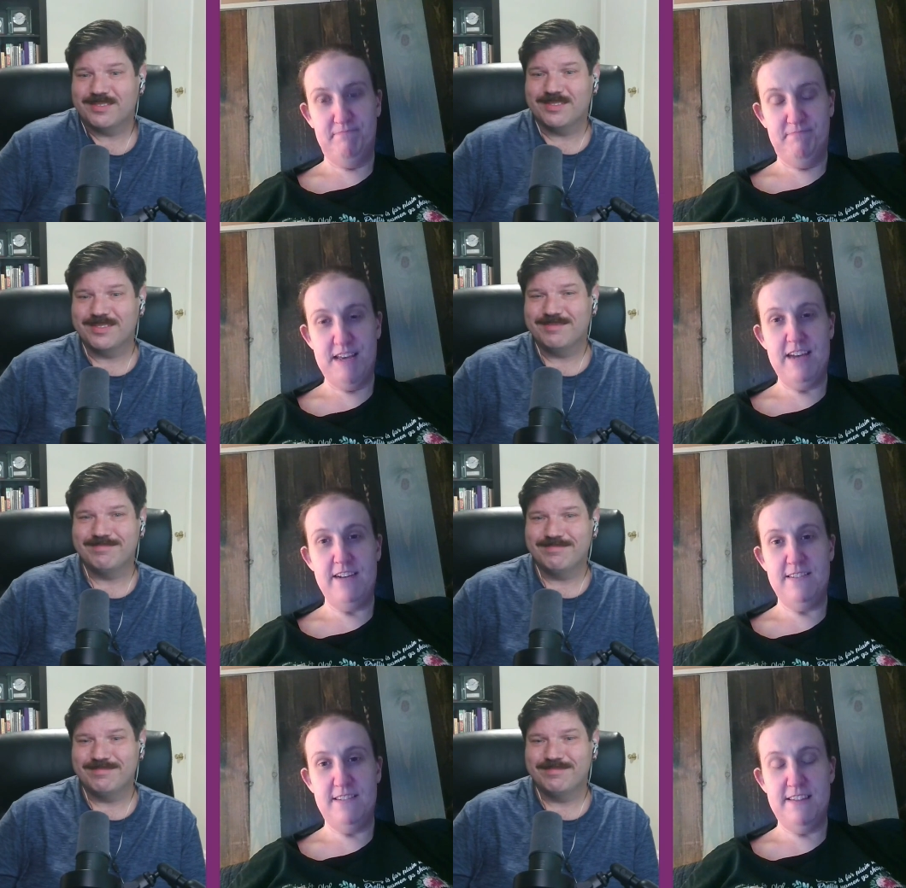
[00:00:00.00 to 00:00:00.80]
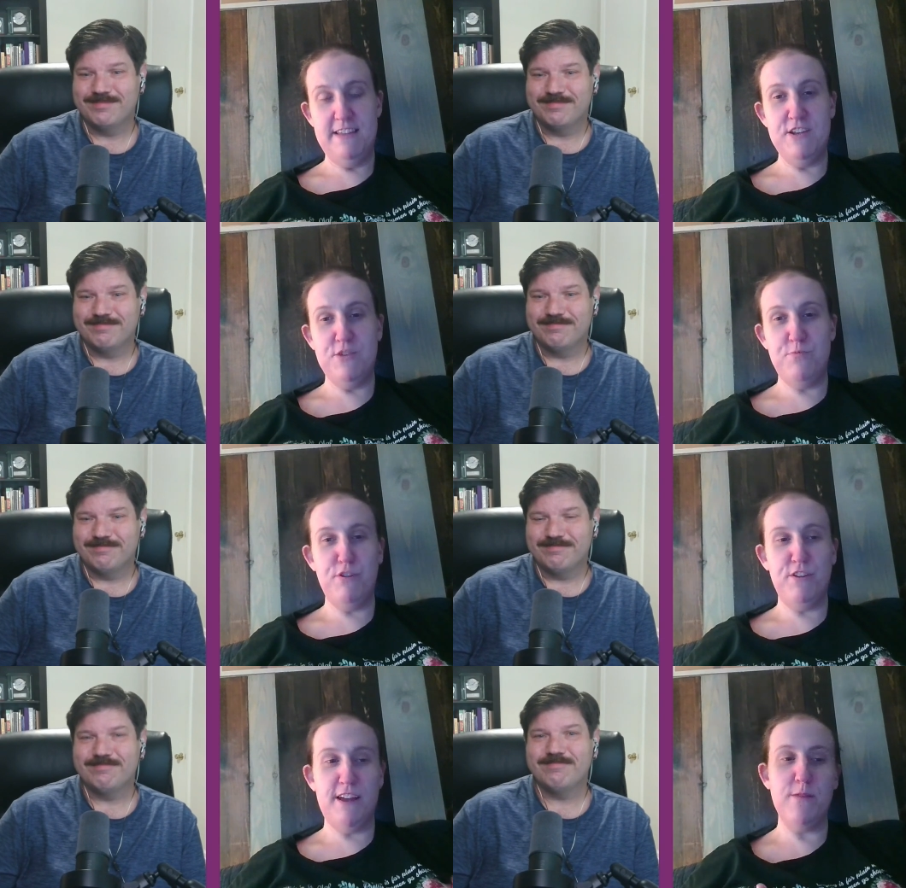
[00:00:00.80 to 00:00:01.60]
Speaker 1: yeah. And then you
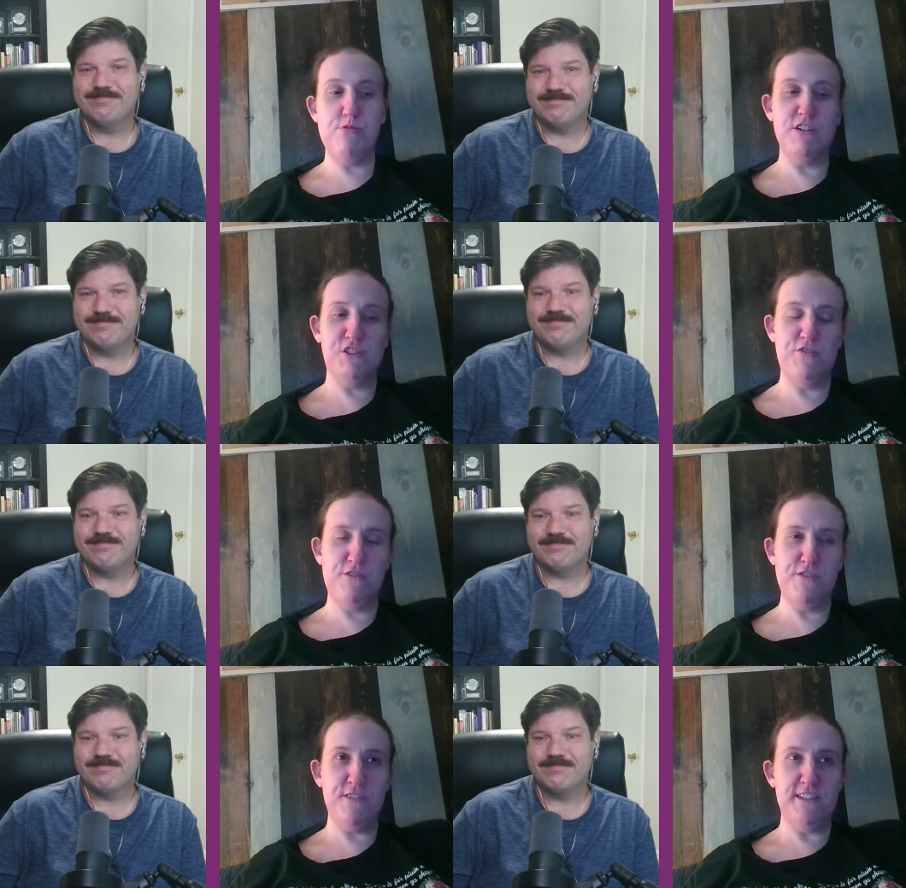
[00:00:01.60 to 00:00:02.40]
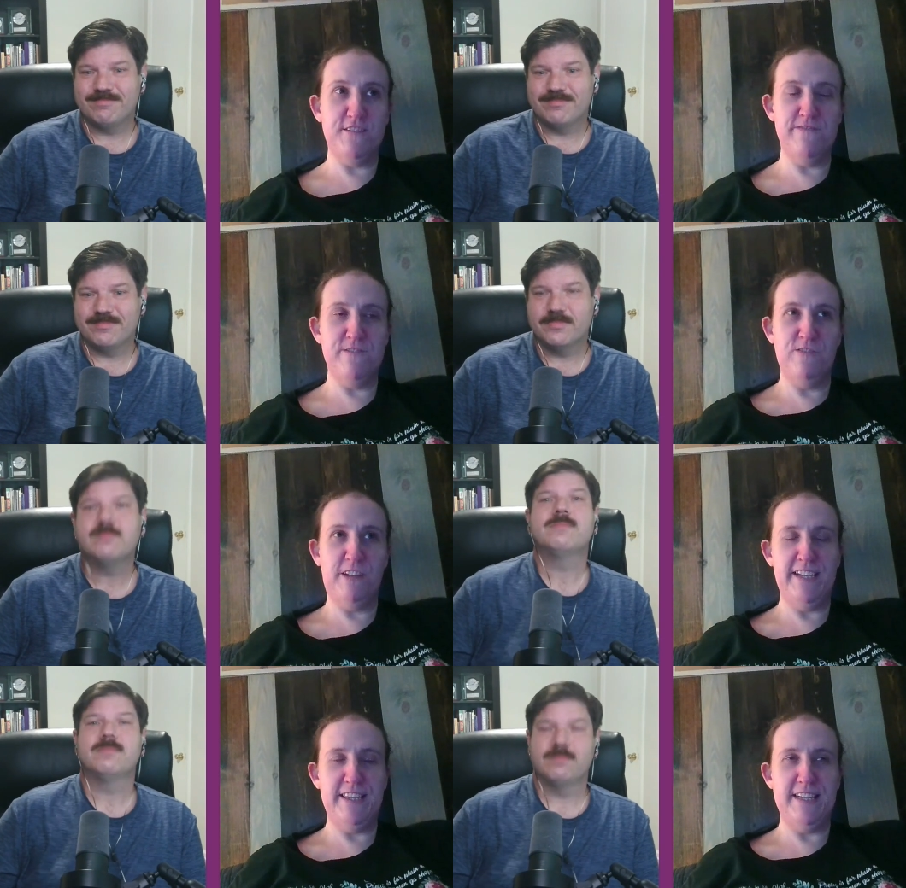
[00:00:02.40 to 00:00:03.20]
put a lot of pressure on yourself for
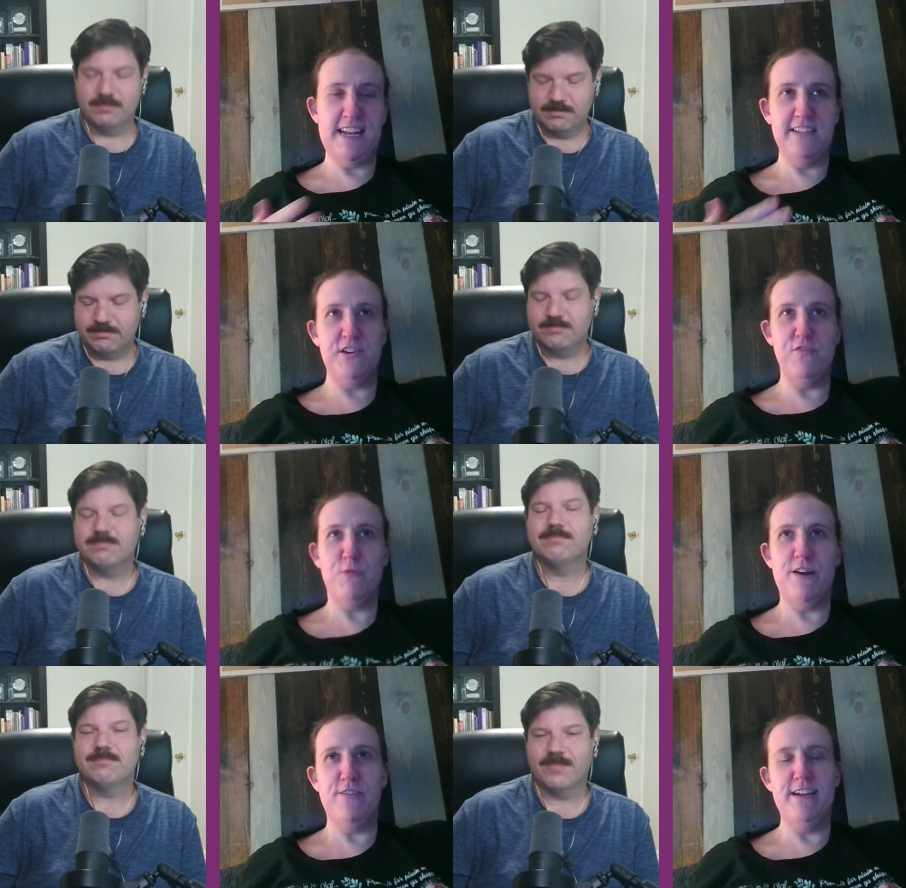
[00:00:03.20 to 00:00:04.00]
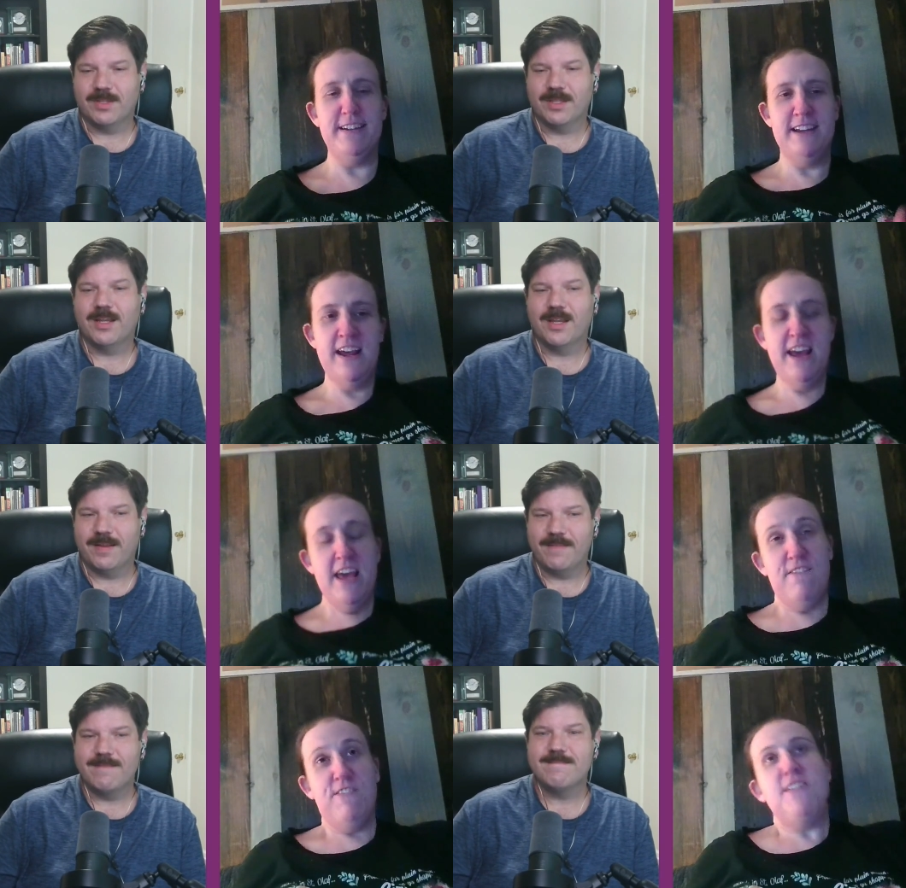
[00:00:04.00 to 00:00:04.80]
like the day to go well. And then
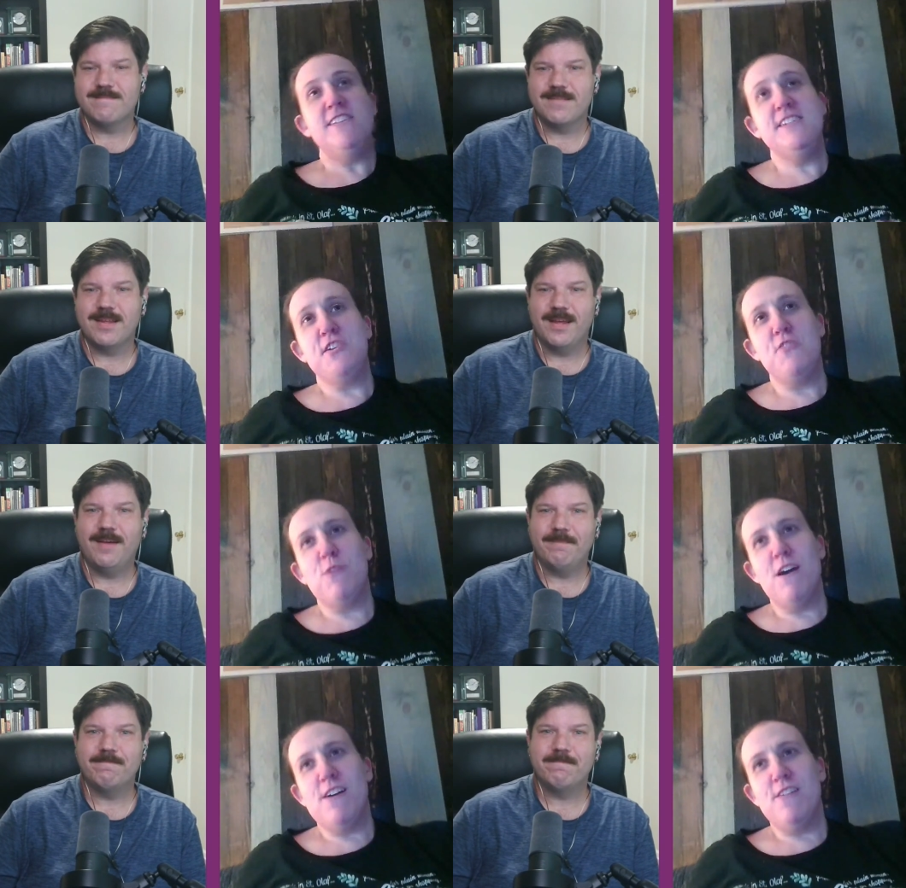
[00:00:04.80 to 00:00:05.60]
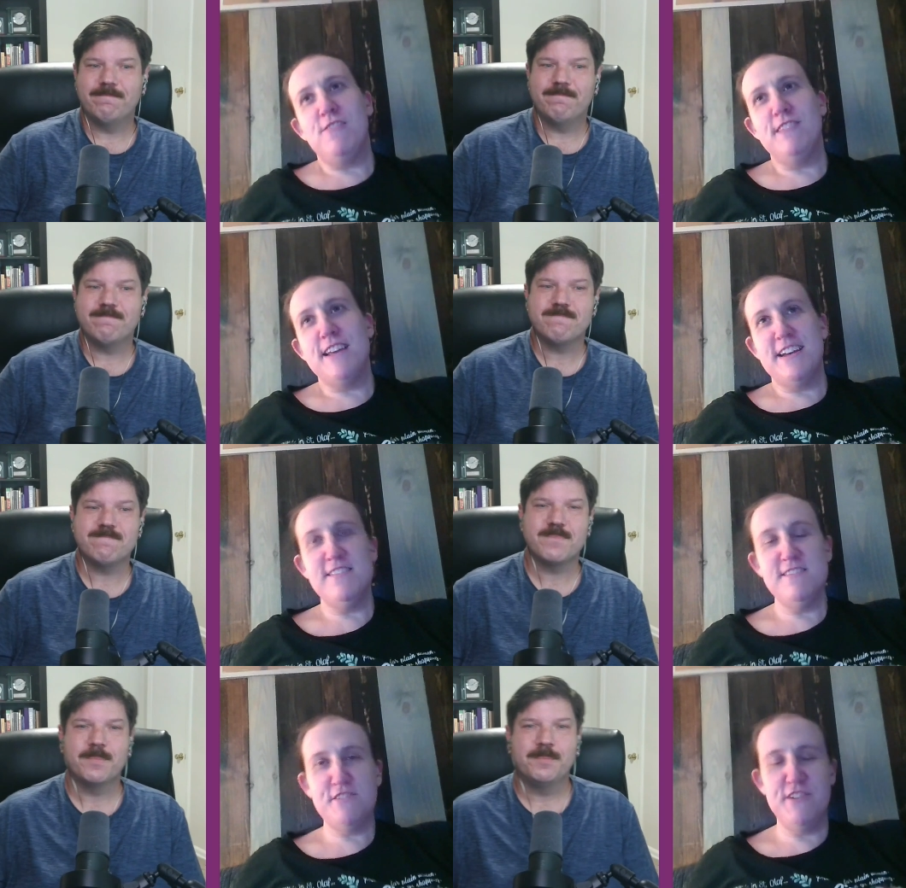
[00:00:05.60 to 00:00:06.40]
if it doesn't go yeah. well,
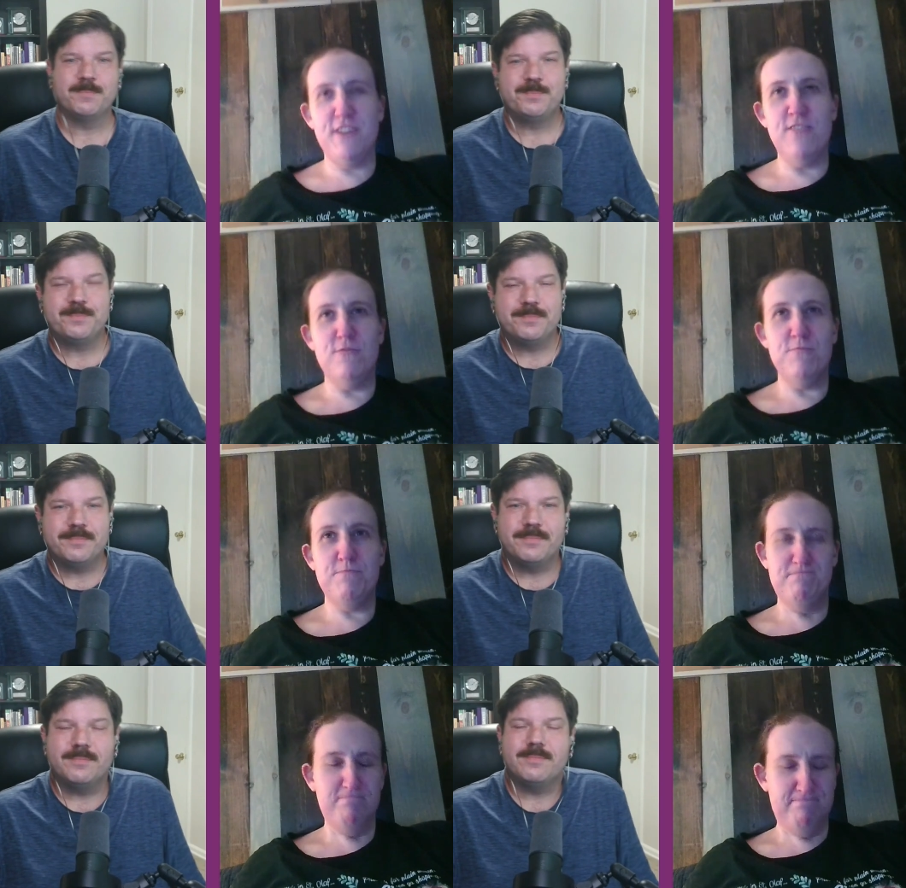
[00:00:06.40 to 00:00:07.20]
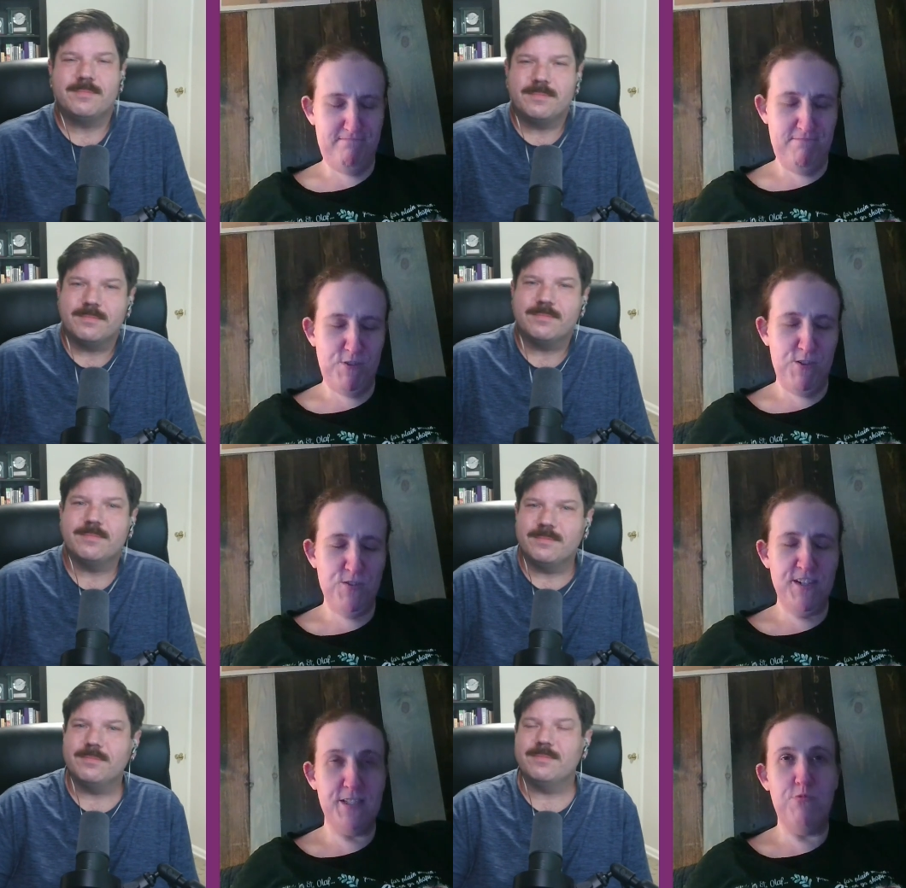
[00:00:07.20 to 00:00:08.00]
then, you know,
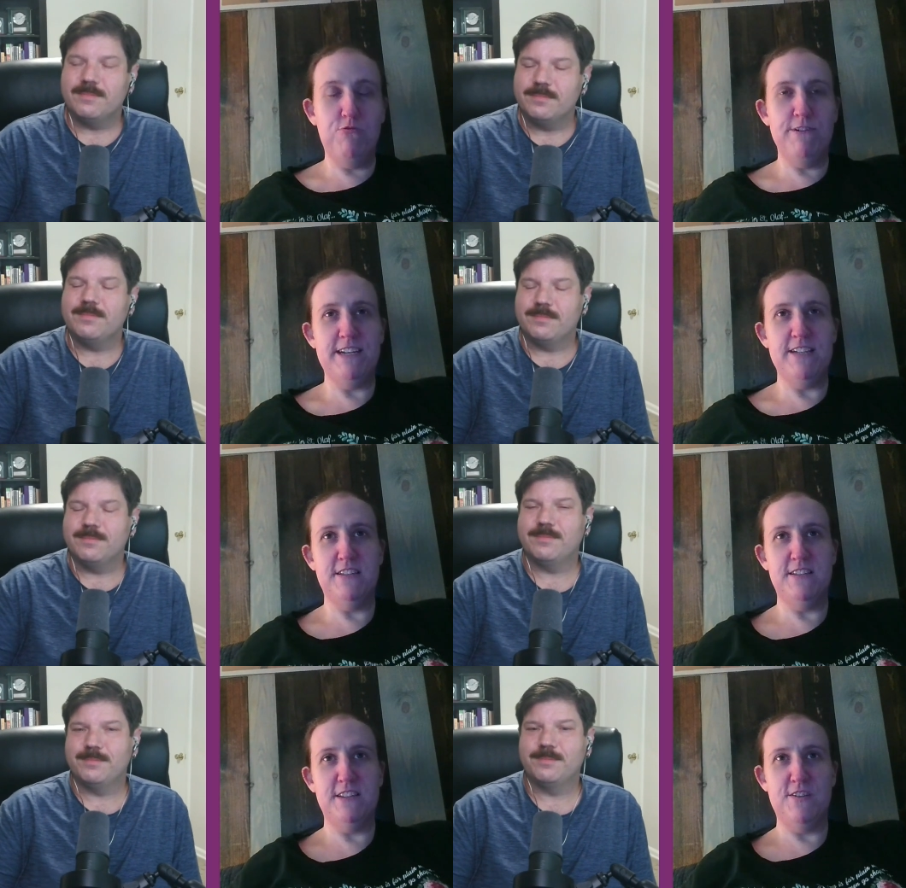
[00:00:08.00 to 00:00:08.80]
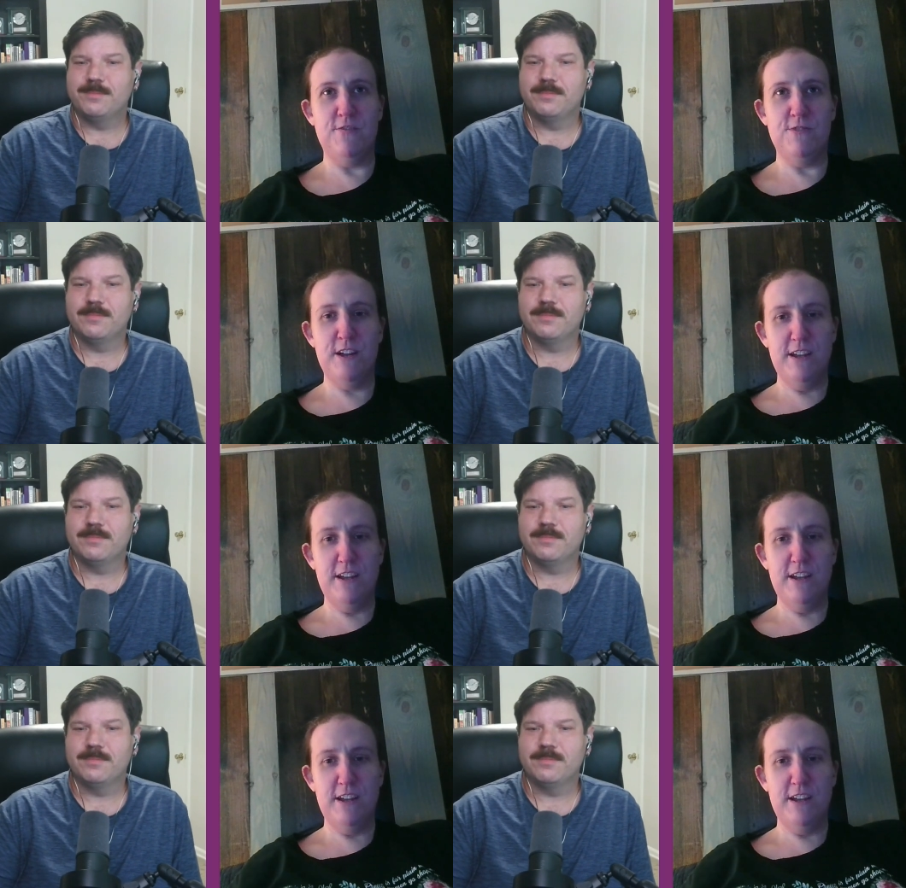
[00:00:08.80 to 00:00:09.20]
you're disappointed. So,